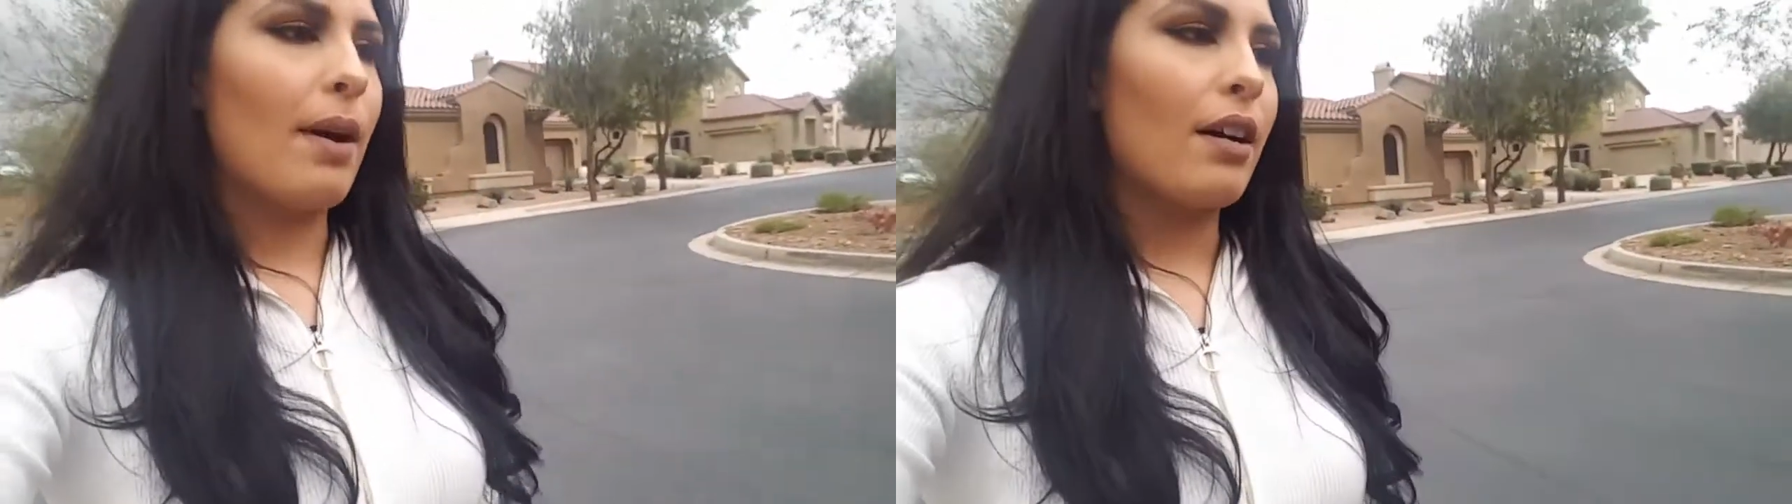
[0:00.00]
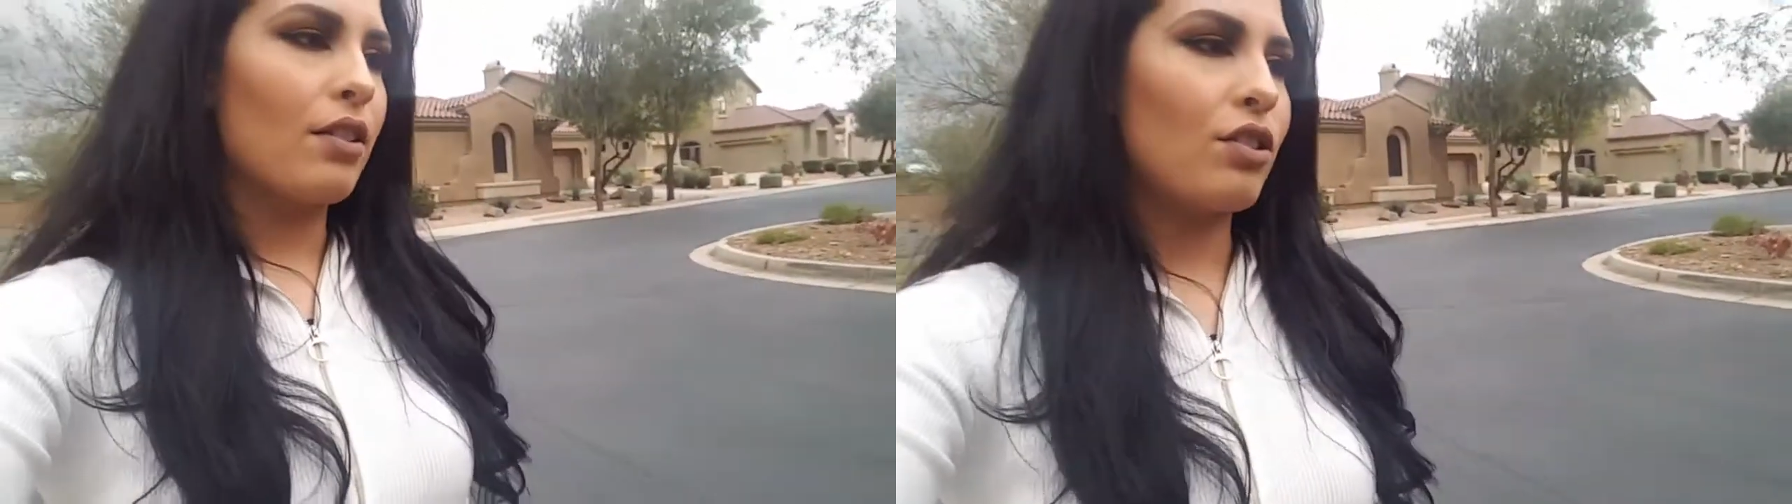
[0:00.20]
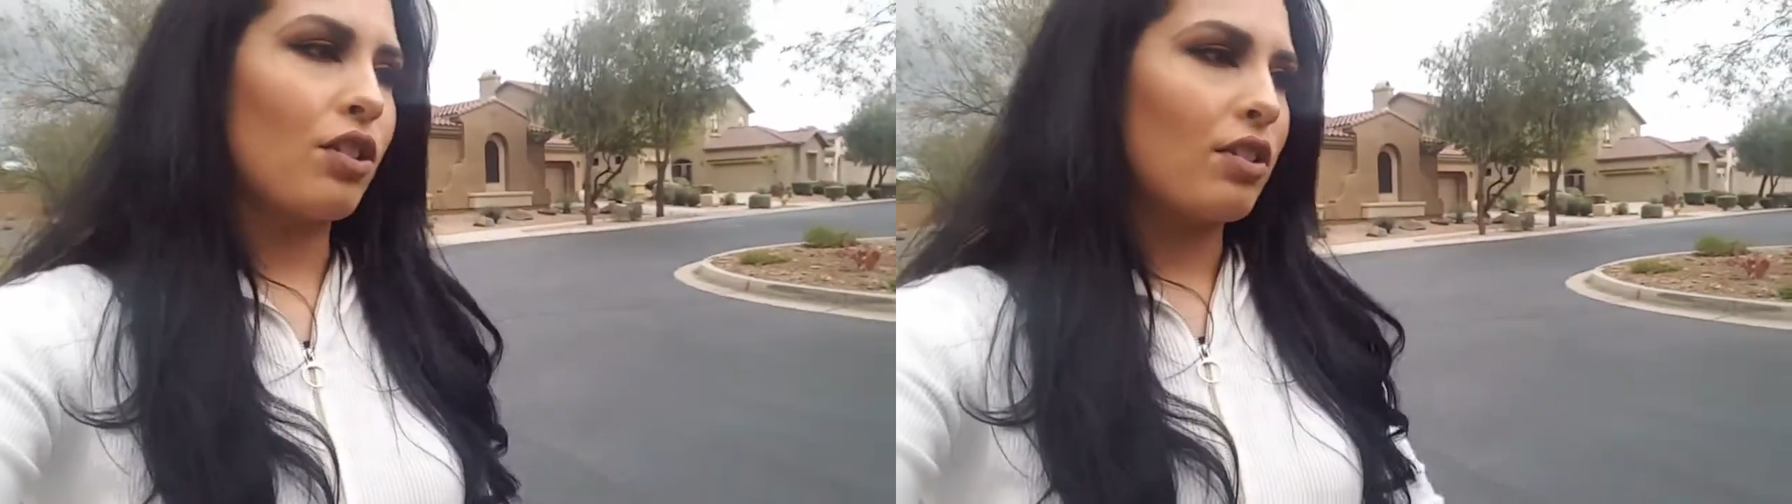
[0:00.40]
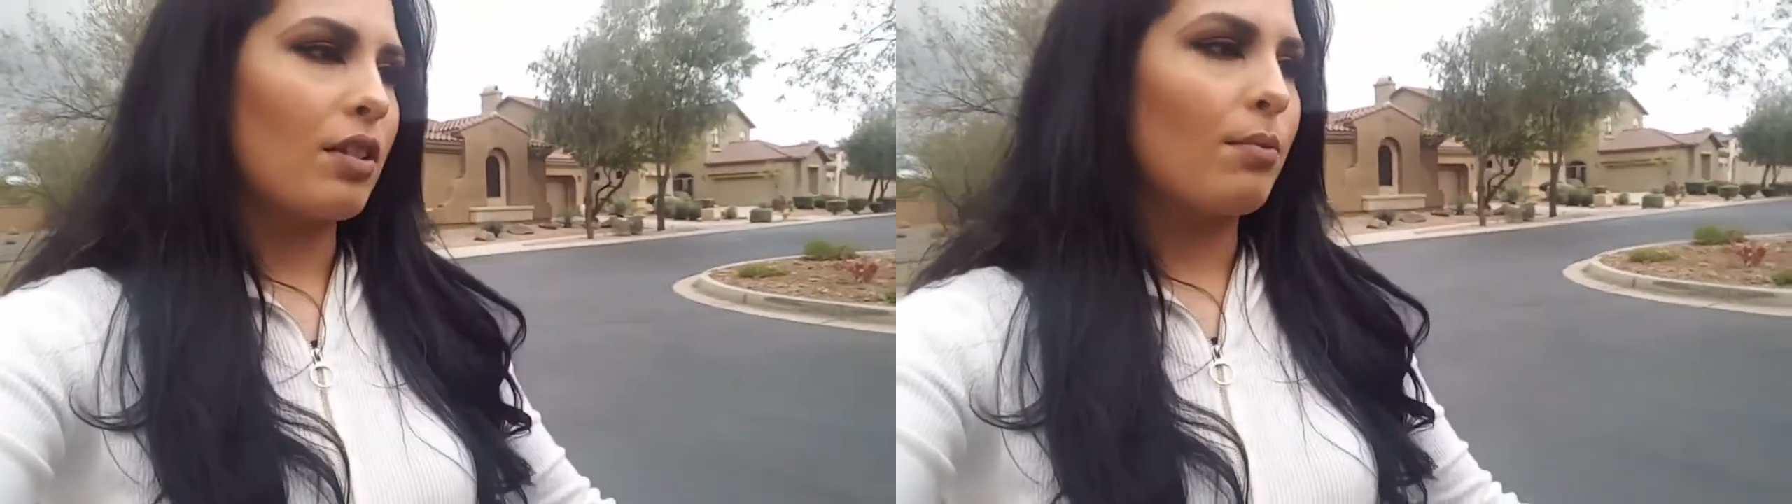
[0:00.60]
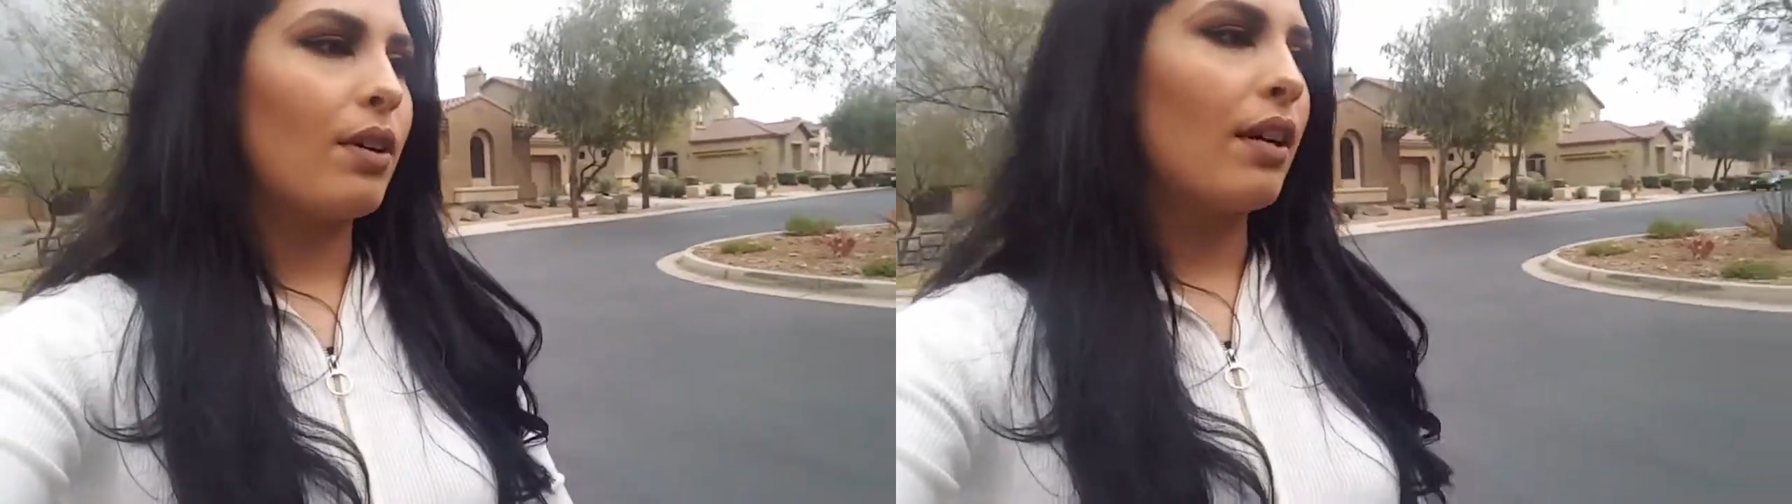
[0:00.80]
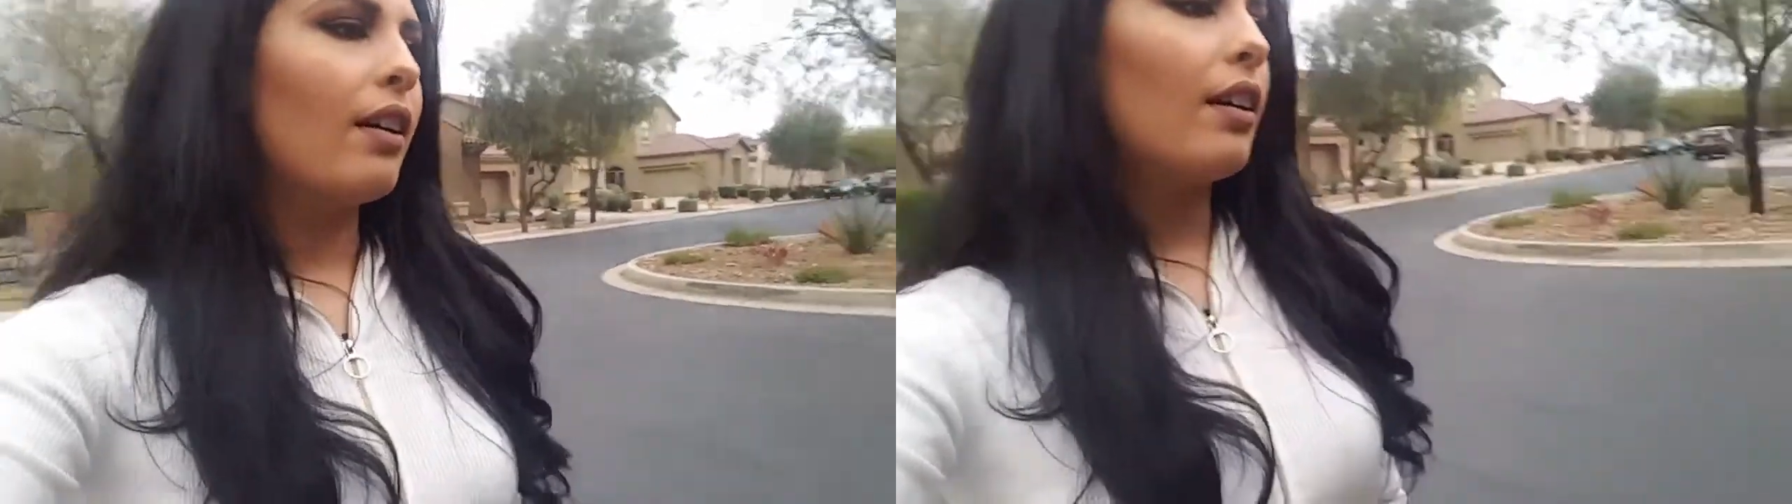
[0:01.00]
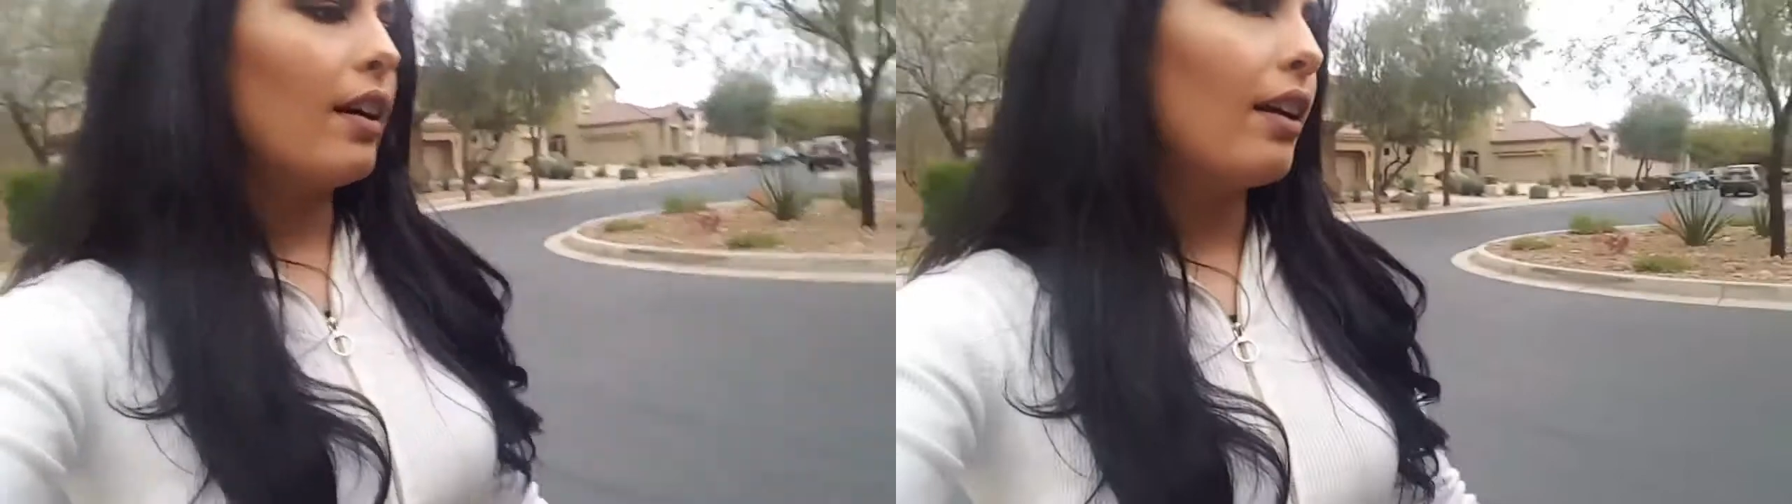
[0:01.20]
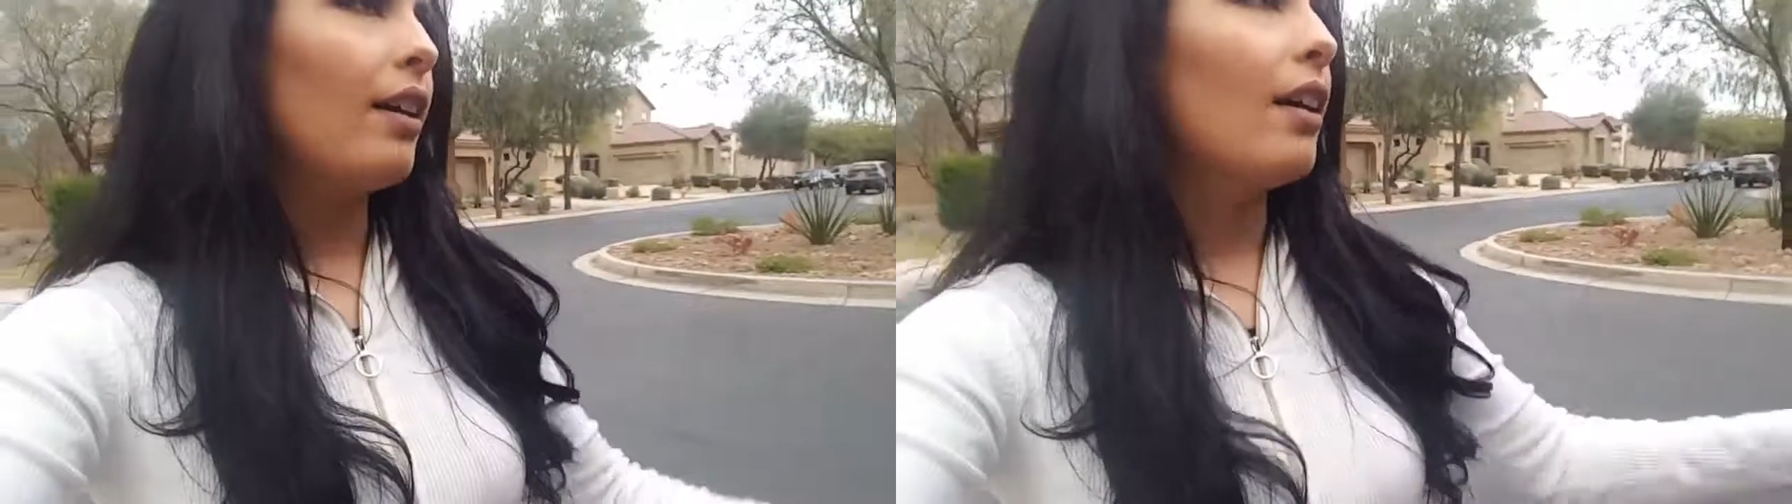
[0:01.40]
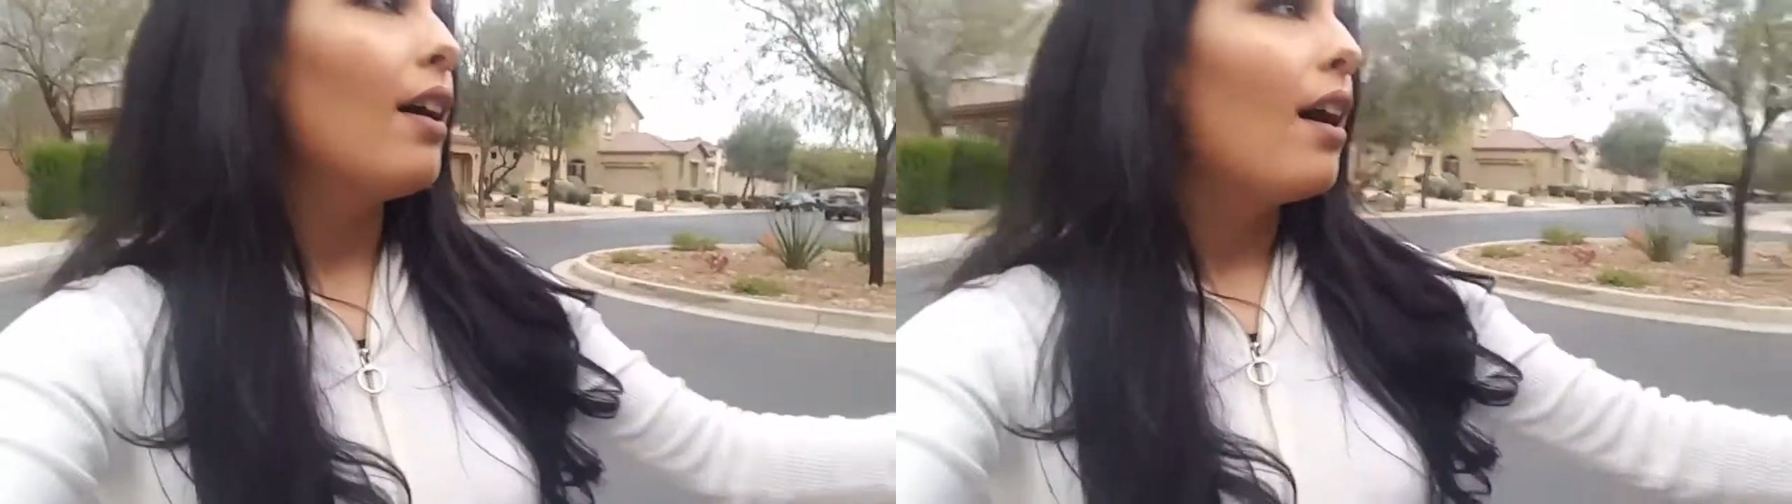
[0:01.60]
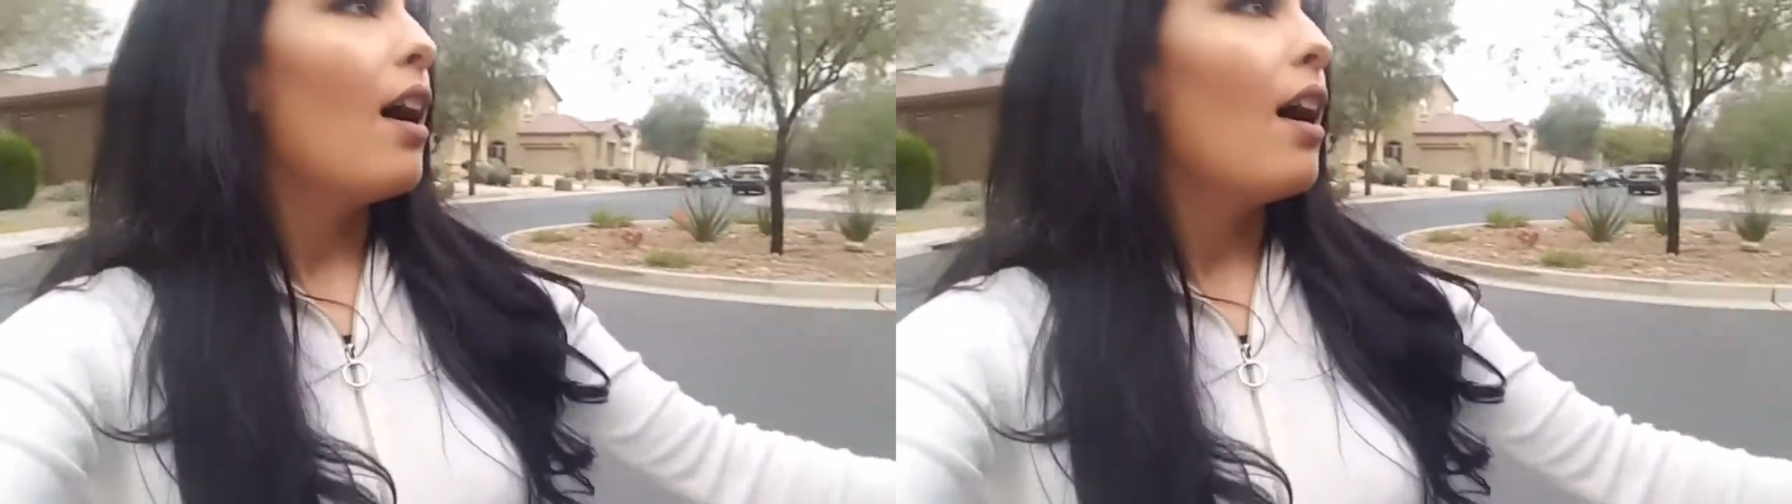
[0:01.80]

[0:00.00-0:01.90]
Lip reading: passengers and put a